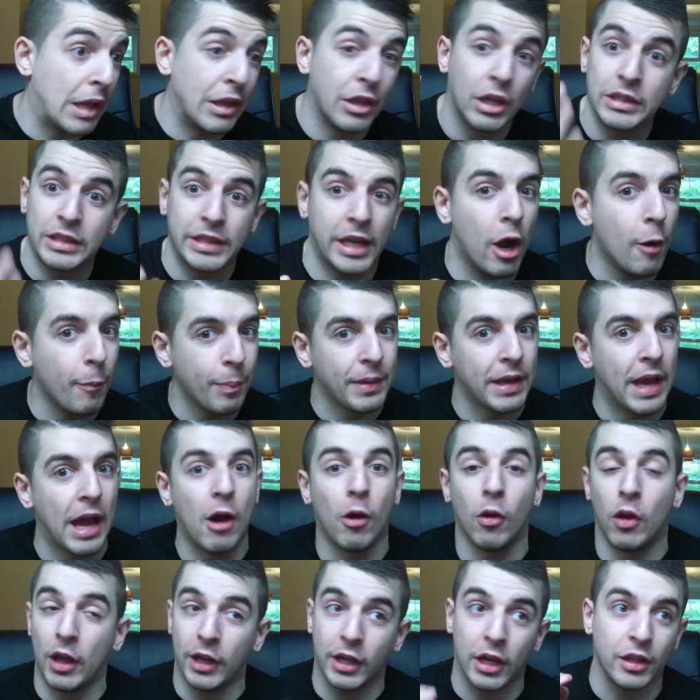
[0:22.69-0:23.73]
And you guys are helping me
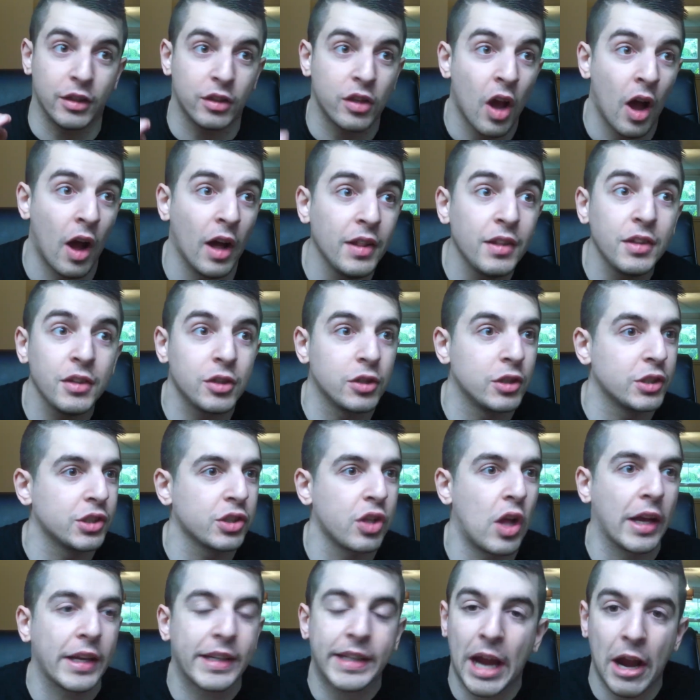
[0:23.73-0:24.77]
out like a ton. You just
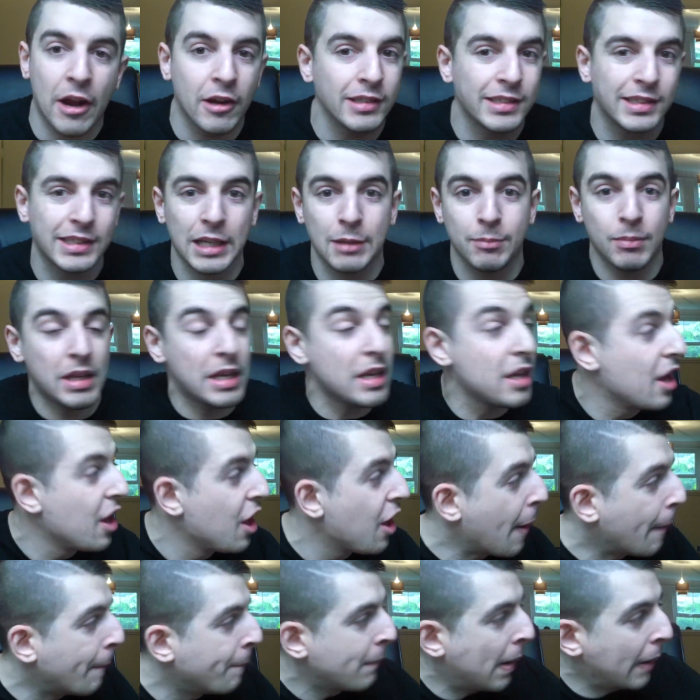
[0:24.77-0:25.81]
like guarantee me
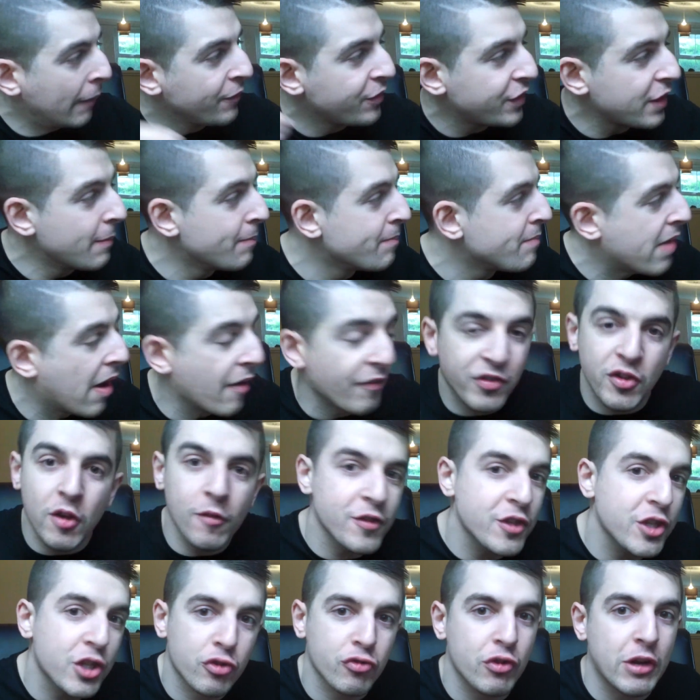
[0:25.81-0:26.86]
months and months of
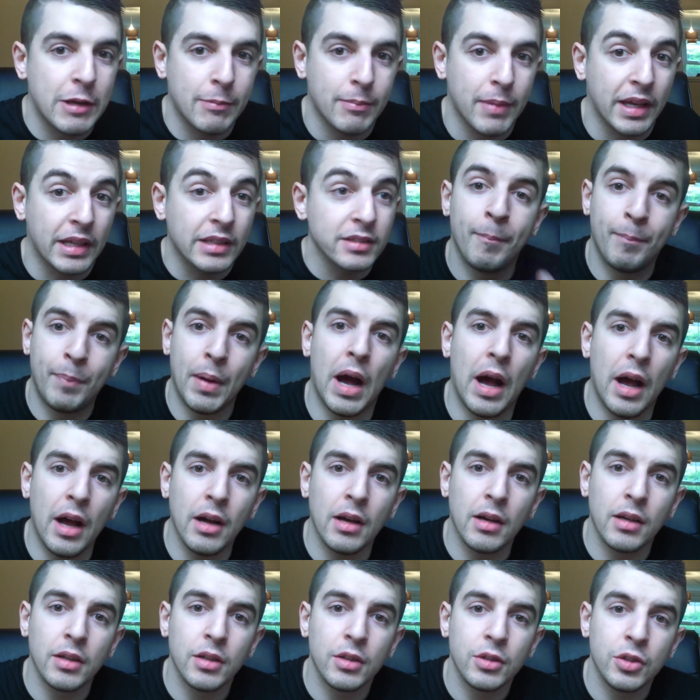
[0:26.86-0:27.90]
streaming,
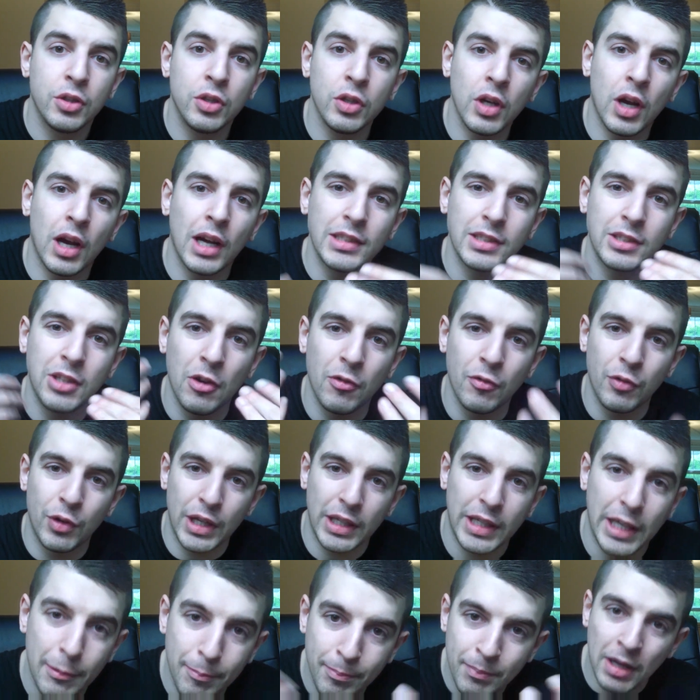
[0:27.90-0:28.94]
but you guys don't really
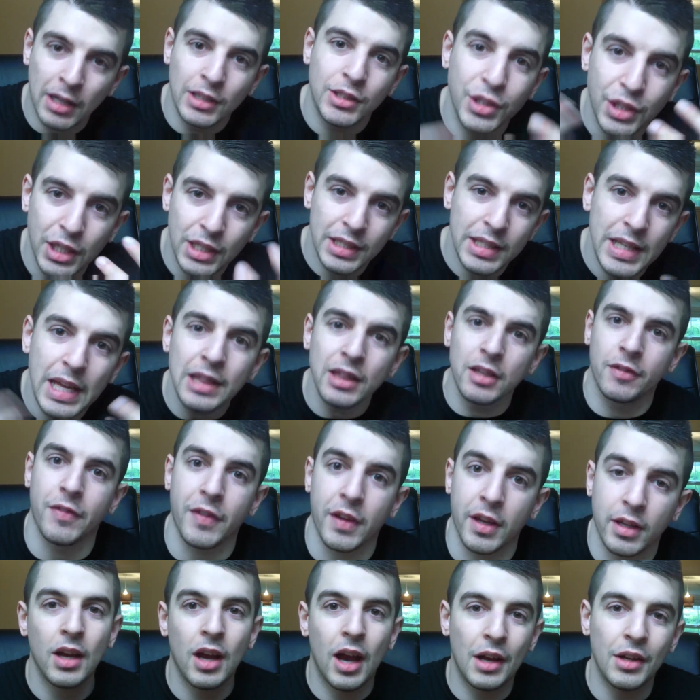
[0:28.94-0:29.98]
get much in the end of
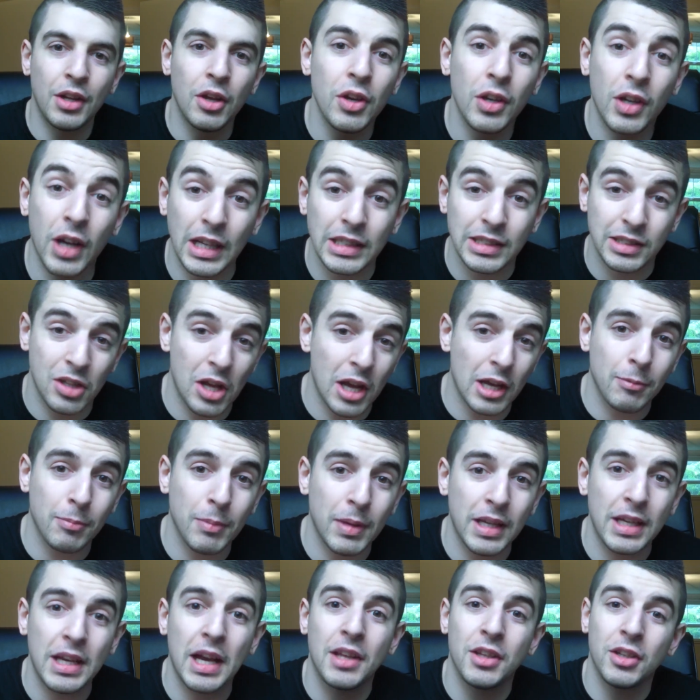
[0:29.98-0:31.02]
it. I know you guys like
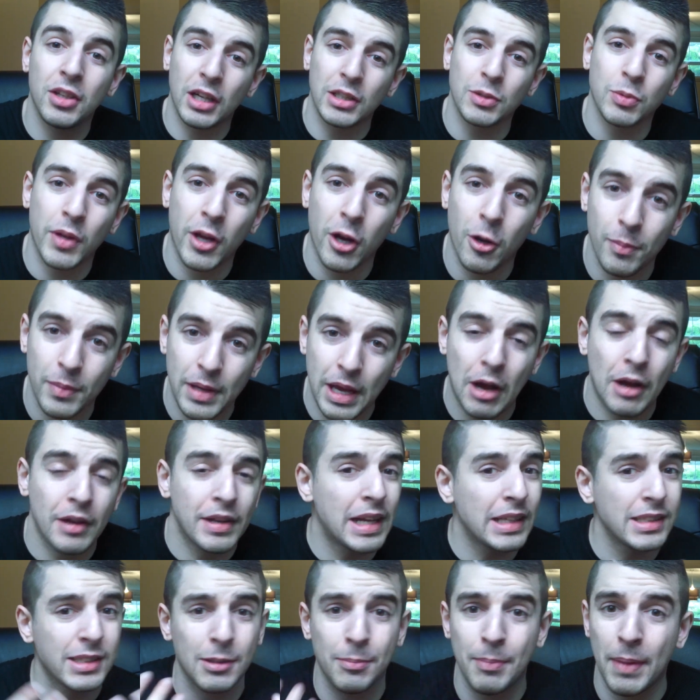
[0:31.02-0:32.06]
me and you guys want to help me out, and
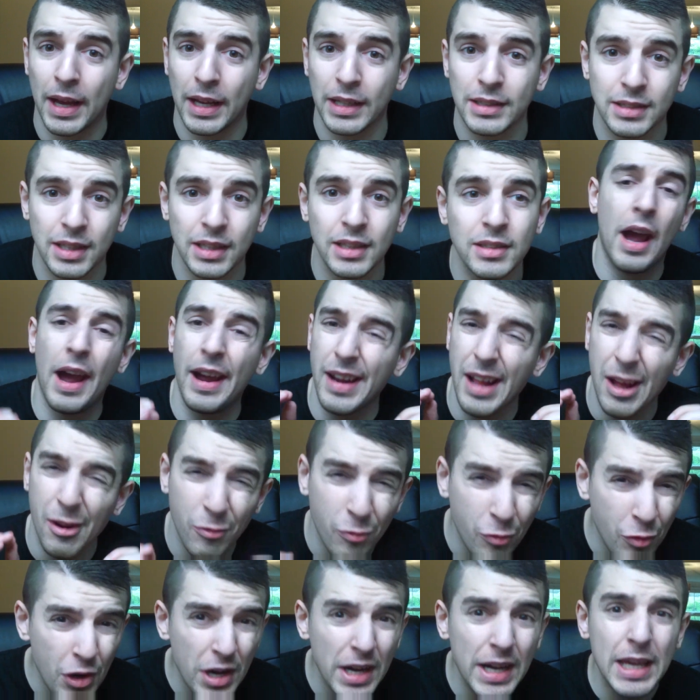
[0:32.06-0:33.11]
that's amazing, and
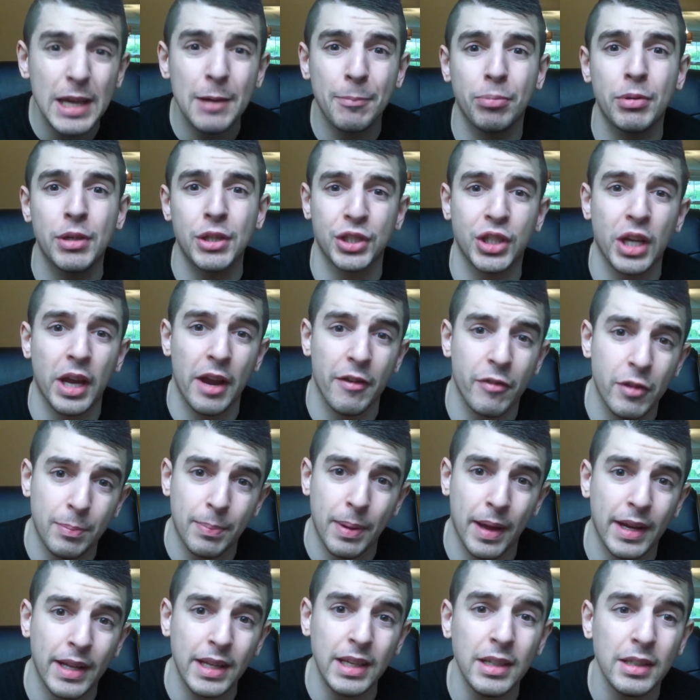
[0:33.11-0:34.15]
I really appreciate every
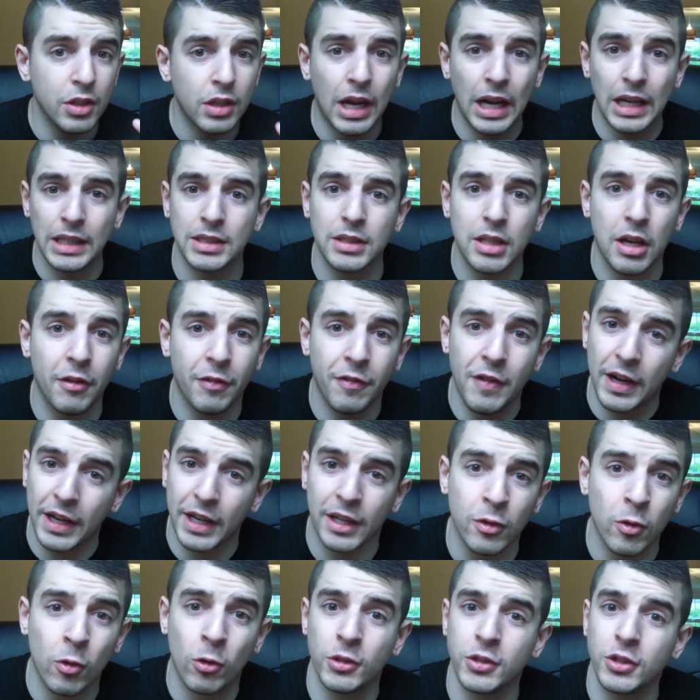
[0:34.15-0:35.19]
penny. You guys are
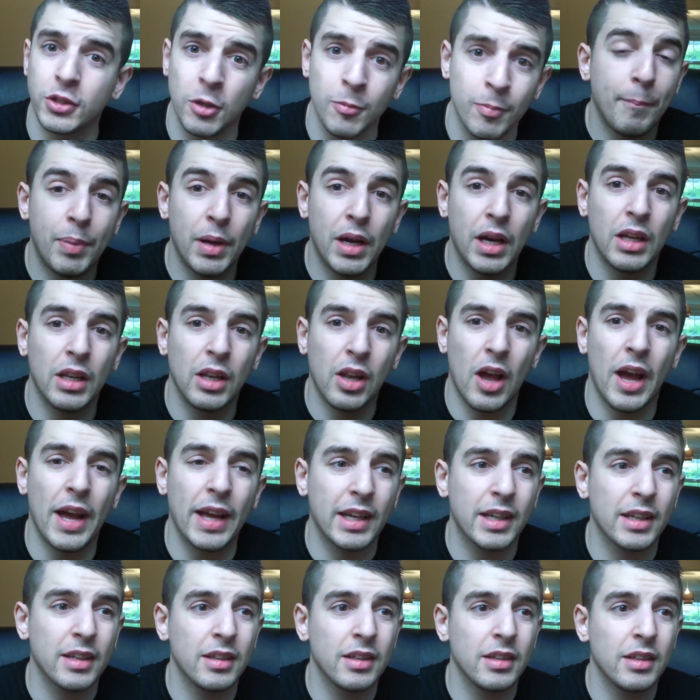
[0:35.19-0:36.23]
fucking awesome, but
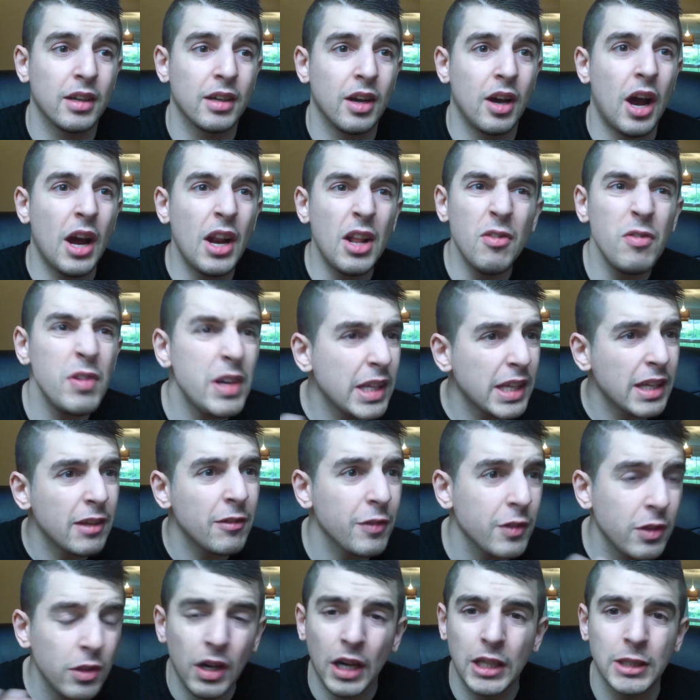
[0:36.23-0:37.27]
like, I don't really give
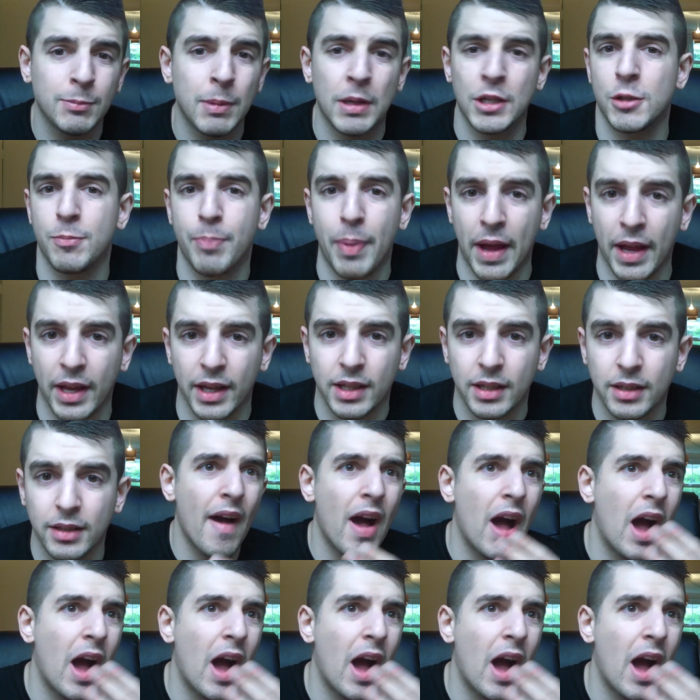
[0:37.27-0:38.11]
you guys much back.